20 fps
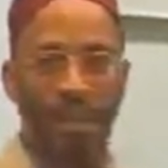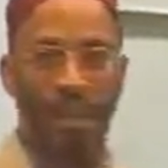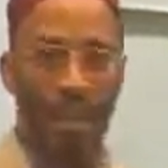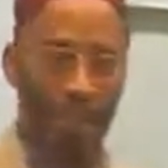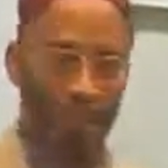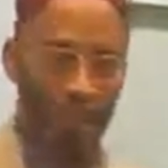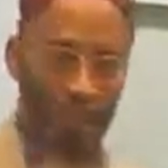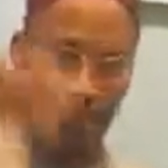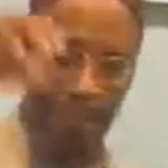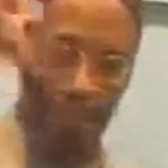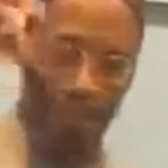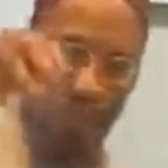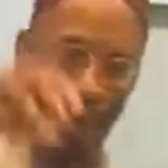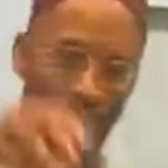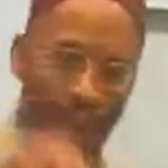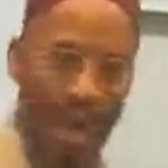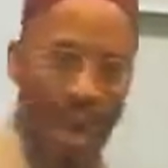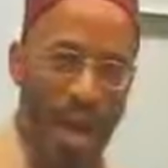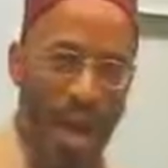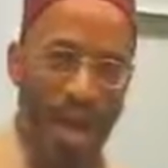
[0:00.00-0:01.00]
even though the
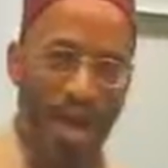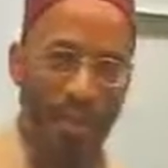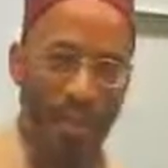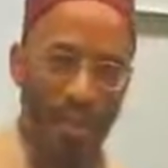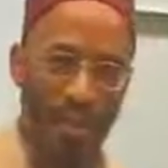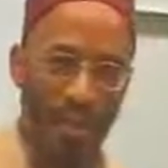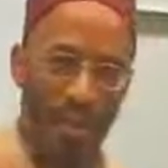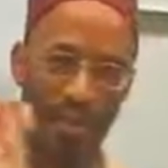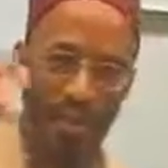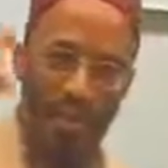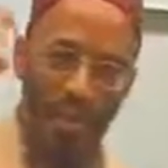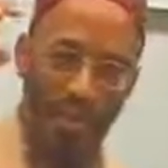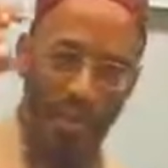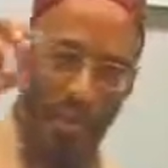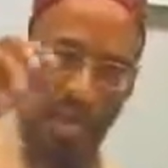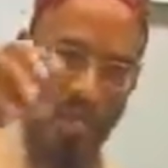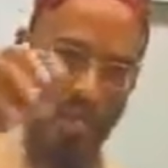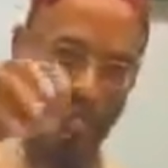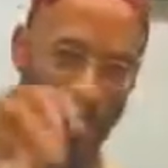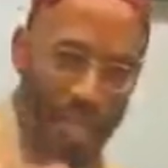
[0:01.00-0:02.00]
Quran
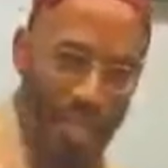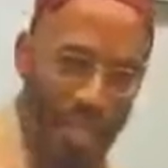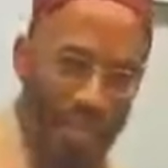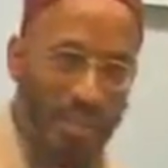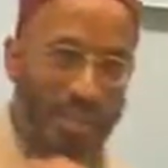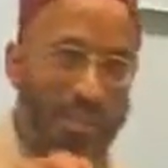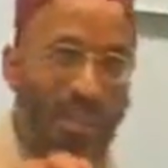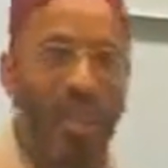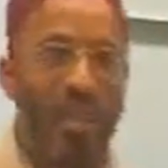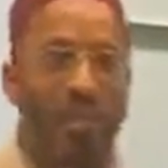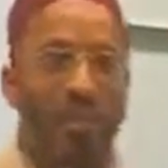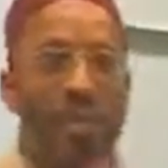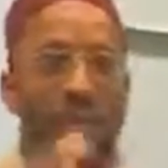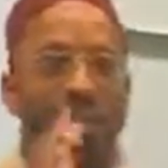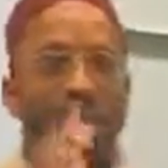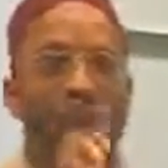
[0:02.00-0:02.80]
said this, the